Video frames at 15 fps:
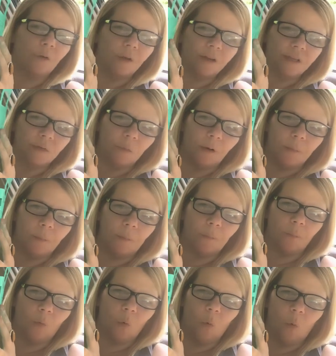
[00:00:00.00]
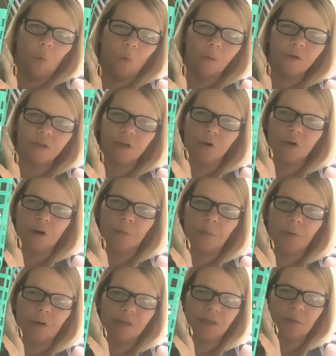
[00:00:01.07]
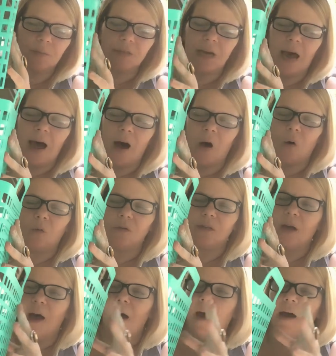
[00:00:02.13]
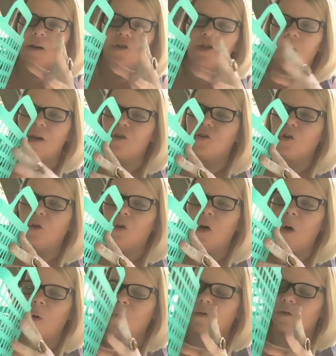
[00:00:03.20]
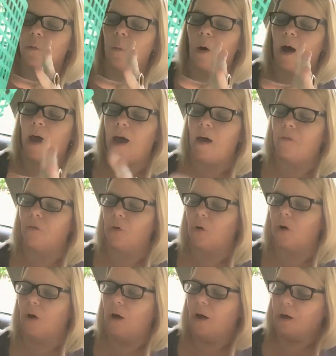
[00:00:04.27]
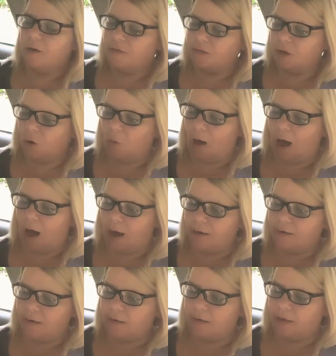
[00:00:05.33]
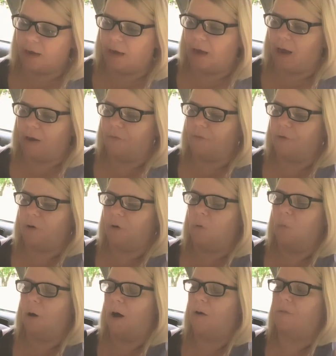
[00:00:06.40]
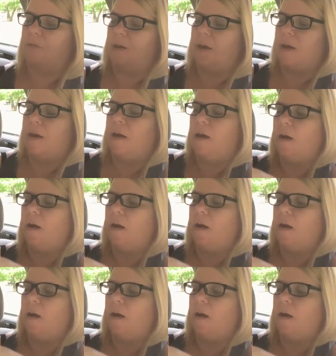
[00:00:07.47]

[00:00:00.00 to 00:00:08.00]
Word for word: the swimming pool, so you can put some towels, change of clothes, whatever. So I did get a few of the